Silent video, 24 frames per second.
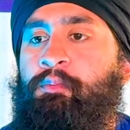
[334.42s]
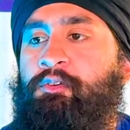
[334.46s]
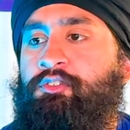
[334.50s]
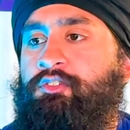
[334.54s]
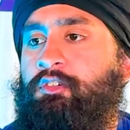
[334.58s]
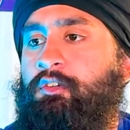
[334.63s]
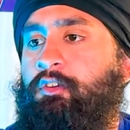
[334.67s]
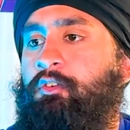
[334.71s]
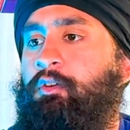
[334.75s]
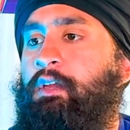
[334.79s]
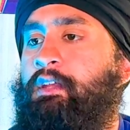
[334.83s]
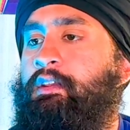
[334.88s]
should
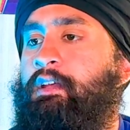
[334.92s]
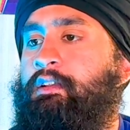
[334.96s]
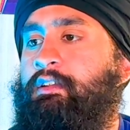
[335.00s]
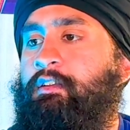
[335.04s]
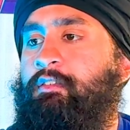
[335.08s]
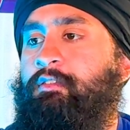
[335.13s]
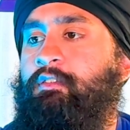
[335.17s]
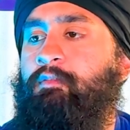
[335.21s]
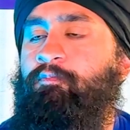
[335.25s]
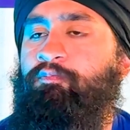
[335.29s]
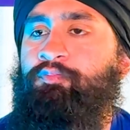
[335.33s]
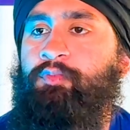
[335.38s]
agree that
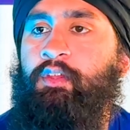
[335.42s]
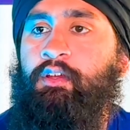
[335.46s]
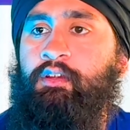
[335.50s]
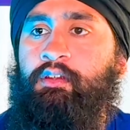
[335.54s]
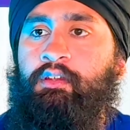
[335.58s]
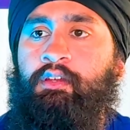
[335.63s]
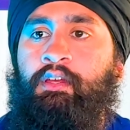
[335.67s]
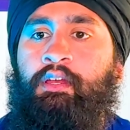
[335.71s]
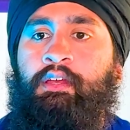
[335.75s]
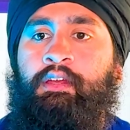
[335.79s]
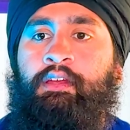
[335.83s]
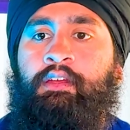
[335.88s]
the
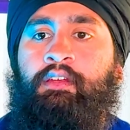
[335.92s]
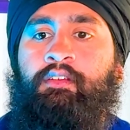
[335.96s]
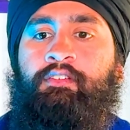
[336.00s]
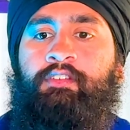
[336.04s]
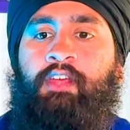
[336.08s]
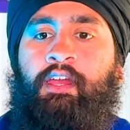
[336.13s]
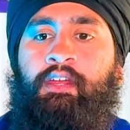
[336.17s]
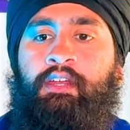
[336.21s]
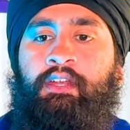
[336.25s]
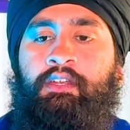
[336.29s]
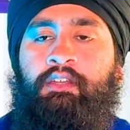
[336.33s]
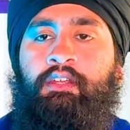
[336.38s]

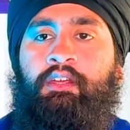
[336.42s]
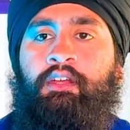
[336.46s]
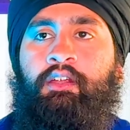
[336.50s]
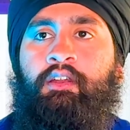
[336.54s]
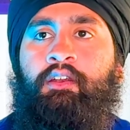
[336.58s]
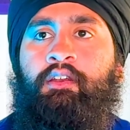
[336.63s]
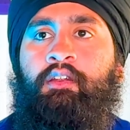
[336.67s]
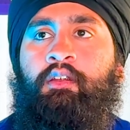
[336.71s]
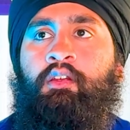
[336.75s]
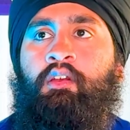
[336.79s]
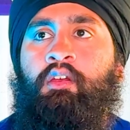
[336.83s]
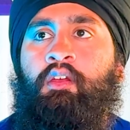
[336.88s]
second
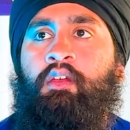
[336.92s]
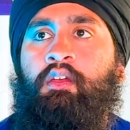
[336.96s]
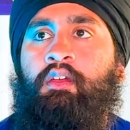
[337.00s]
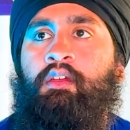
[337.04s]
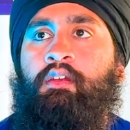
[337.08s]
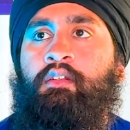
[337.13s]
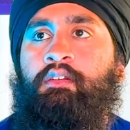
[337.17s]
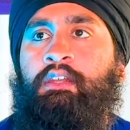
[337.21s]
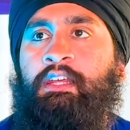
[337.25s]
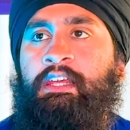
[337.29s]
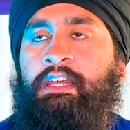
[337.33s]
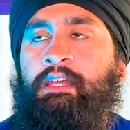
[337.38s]
year
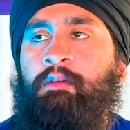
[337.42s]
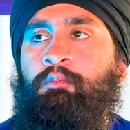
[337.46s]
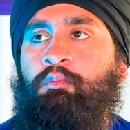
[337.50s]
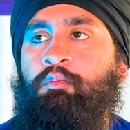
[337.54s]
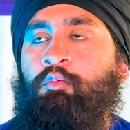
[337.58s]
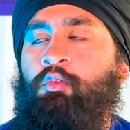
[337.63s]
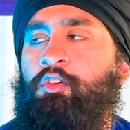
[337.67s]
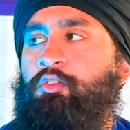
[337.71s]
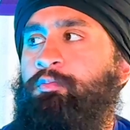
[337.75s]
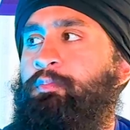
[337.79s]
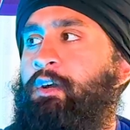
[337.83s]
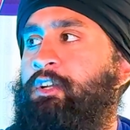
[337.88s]
team
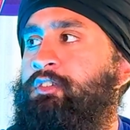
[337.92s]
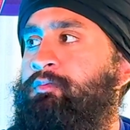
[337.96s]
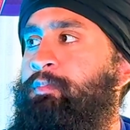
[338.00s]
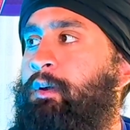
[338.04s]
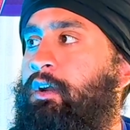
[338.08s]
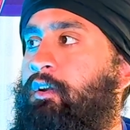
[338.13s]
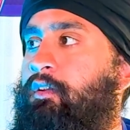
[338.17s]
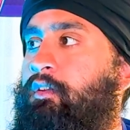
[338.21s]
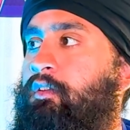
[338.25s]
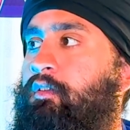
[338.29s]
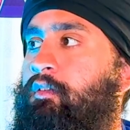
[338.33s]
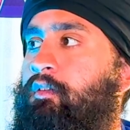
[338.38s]
was much better
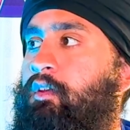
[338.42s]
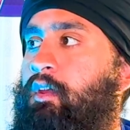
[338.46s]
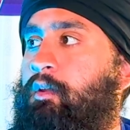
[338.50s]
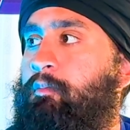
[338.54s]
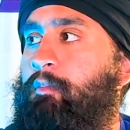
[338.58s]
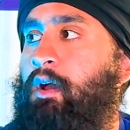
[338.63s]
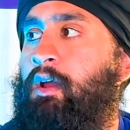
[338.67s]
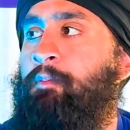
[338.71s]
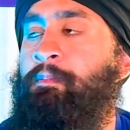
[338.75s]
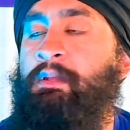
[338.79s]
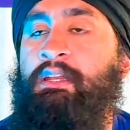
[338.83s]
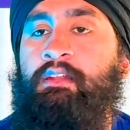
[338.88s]
than, in
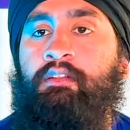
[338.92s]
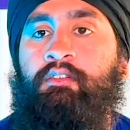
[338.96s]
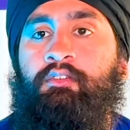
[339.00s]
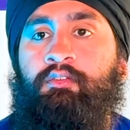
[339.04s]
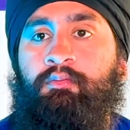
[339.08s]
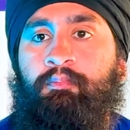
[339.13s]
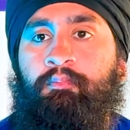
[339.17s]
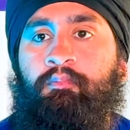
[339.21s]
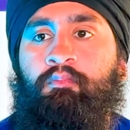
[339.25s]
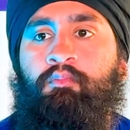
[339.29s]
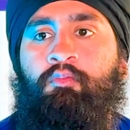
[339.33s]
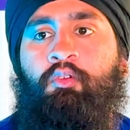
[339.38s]
my opinion,
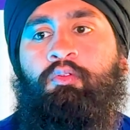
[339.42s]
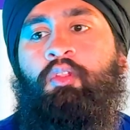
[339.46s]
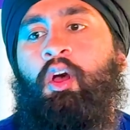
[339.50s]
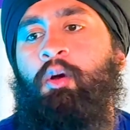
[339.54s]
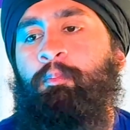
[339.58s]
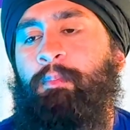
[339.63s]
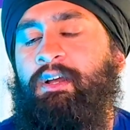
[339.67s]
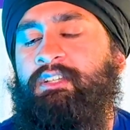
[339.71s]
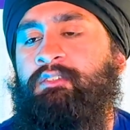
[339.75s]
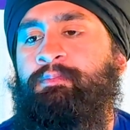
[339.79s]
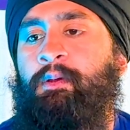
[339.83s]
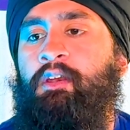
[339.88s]
not
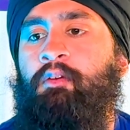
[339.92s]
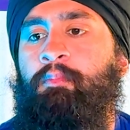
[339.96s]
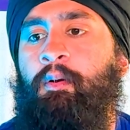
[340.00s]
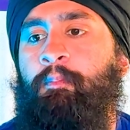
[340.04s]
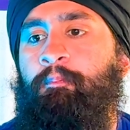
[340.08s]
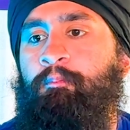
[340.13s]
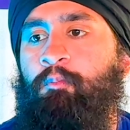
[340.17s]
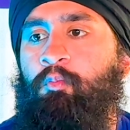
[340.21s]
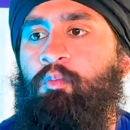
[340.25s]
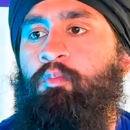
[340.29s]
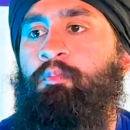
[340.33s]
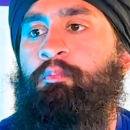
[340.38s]
much better, but
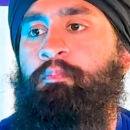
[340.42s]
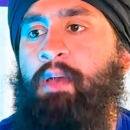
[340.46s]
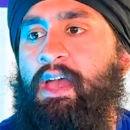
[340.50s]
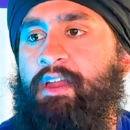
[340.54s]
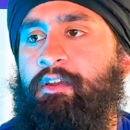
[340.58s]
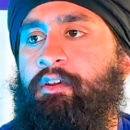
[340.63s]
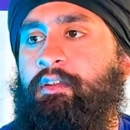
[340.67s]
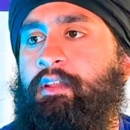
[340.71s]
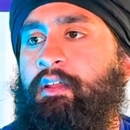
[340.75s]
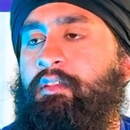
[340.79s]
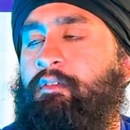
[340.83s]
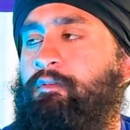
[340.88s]
better
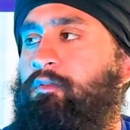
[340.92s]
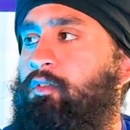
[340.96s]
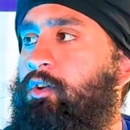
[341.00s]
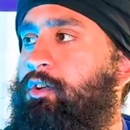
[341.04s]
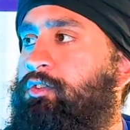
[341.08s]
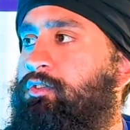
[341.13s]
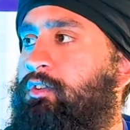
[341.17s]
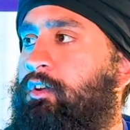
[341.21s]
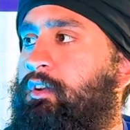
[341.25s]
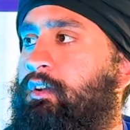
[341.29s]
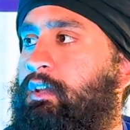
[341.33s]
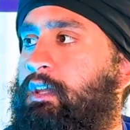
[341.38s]
than the
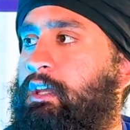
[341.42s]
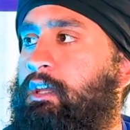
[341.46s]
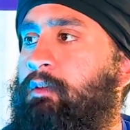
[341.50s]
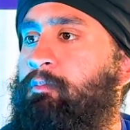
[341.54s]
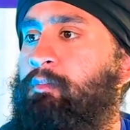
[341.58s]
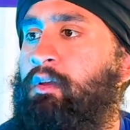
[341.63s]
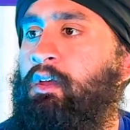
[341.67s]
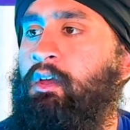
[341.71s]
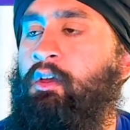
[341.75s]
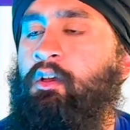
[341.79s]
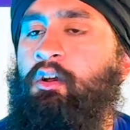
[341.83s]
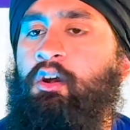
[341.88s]
first year team.
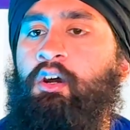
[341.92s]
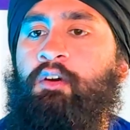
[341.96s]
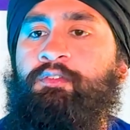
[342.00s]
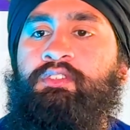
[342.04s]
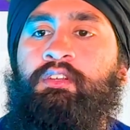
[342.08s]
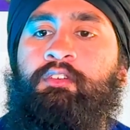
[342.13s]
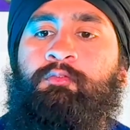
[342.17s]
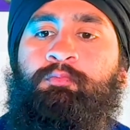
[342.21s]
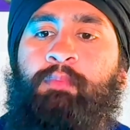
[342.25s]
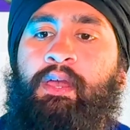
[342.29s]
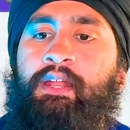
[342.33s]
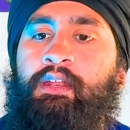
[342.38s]
Obviously,
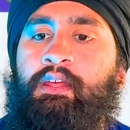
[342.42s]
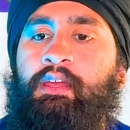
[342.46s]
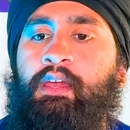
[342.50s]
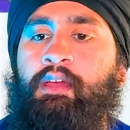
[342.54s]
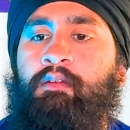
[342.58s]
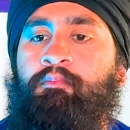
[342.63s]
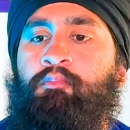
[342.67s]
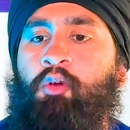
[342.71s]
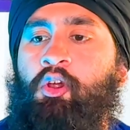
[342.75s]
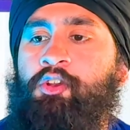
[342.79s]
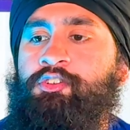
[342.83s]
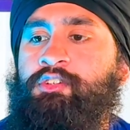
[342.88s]
if Bennett and
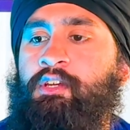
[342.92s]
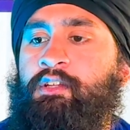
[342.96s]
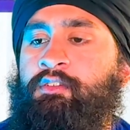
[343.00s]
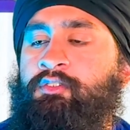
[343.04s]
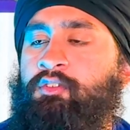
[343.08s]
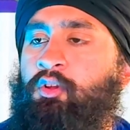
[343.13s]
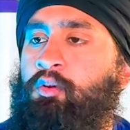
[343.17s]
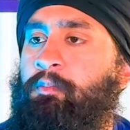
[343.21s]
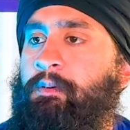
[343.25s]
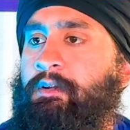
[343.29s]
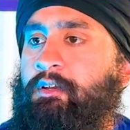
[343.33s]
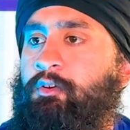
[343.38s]
Marchand
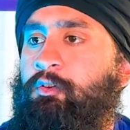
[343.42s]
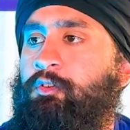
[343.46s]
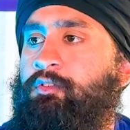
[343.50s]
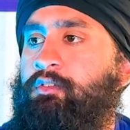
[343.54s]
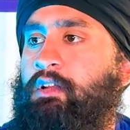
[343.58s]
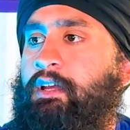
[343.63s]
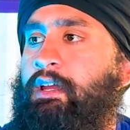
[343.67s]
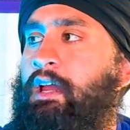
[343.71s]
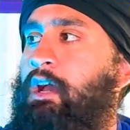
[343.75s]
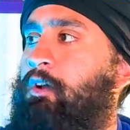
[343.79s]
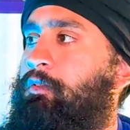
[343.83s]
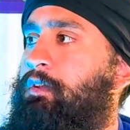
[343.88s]
still produce
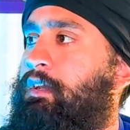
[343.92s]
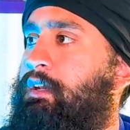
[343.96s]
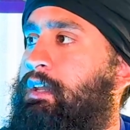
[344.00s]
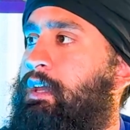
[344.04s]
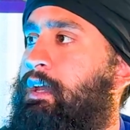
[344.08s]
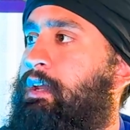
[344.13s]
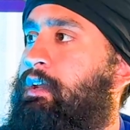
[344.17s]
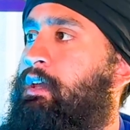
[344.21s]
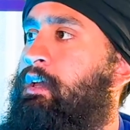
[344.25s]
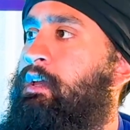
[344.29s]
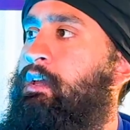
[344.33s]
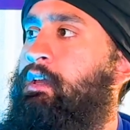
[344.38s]
like how they
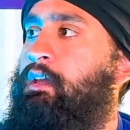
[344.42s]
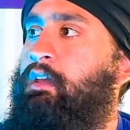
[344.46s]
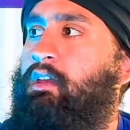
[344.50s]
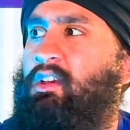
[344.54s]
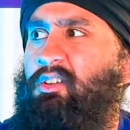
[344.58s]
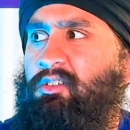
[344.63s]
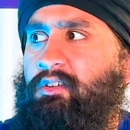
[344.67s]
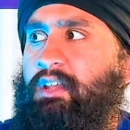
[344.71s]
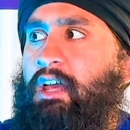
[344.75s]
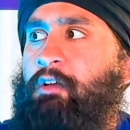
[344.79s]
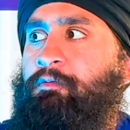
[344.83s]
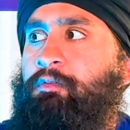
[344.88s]
did, it'll
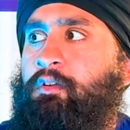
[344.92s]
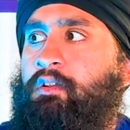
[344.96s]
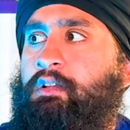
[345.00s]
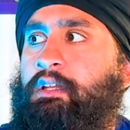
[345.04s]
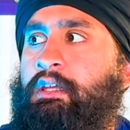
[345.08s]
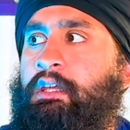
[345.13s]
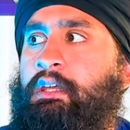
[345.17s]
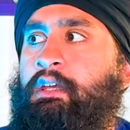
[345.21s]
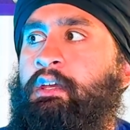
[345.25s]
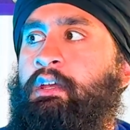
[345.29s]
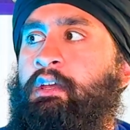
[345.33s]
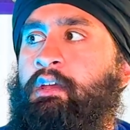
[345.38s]

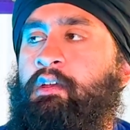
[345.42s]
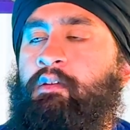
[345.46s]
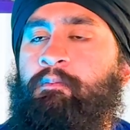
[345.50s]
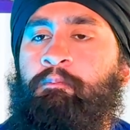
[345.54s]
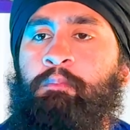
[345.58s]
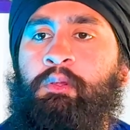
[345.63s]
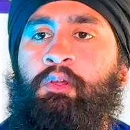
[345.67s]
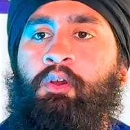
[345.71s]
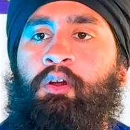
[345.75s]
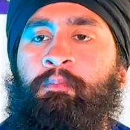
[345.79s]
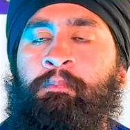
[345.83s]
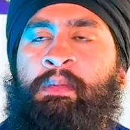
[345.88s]
definitely
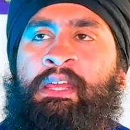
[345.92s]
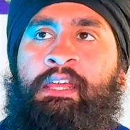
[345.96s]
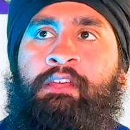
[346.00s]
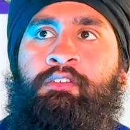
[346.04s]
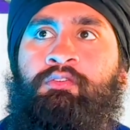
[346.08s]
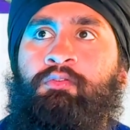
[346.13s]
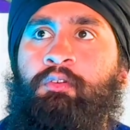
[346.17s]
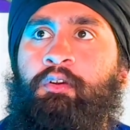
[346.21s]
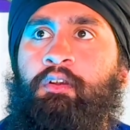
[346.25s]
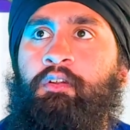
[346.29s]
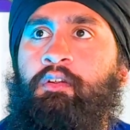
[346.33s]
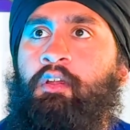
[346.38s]
be on pace
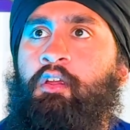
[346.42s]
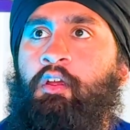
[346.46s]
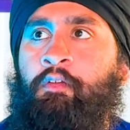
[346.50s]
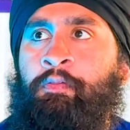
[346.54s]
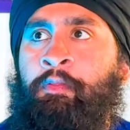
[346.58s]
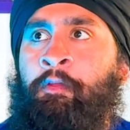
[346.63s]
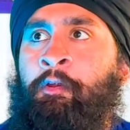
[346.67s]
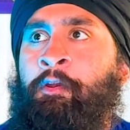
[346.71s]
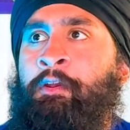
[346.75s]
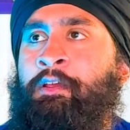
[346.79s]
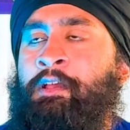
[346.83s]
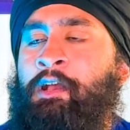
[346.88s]
for a
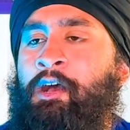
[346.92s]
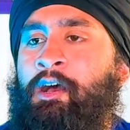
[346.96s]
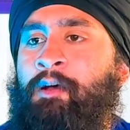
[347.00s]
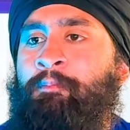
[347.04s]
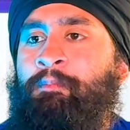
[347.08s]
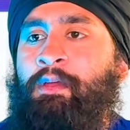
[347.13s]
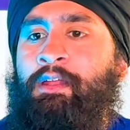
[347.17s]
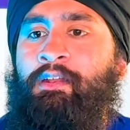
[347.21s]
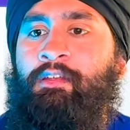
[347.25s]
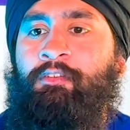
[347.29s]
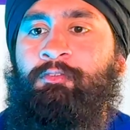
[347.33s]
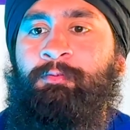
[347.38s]
3rd cup,
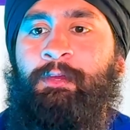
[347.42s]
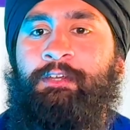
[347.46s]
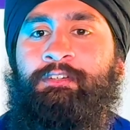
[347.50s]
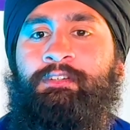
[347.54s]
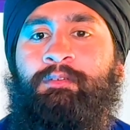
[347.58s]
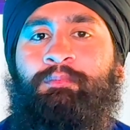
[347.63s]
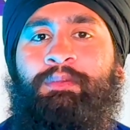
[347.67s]
and especially